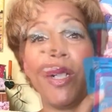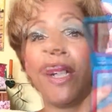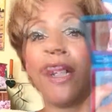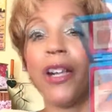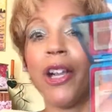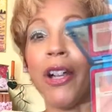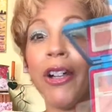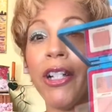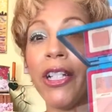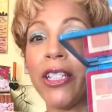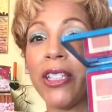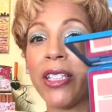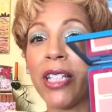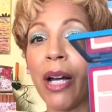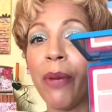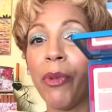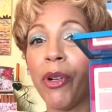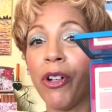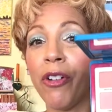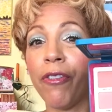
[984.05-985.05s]
Very
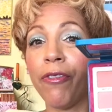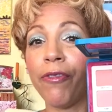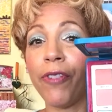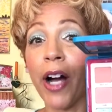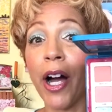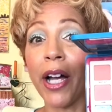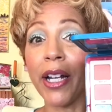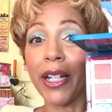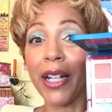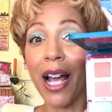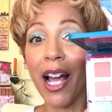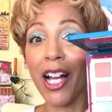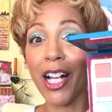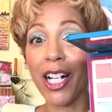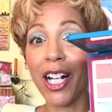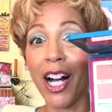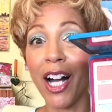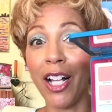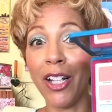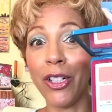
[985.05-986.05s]
summer fun
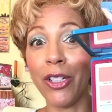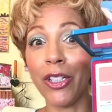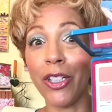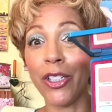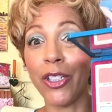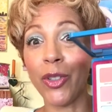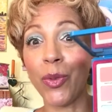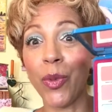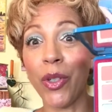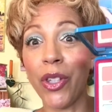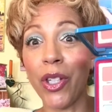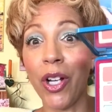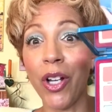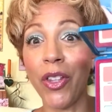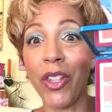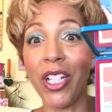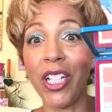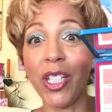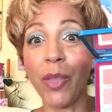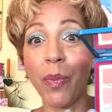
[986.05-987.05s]
colors with
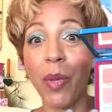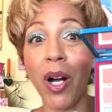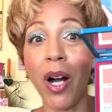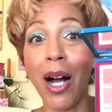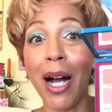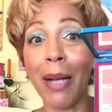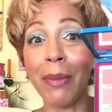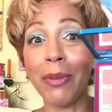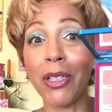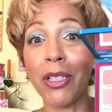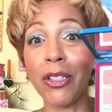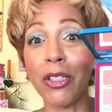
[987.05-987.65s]
all these pops.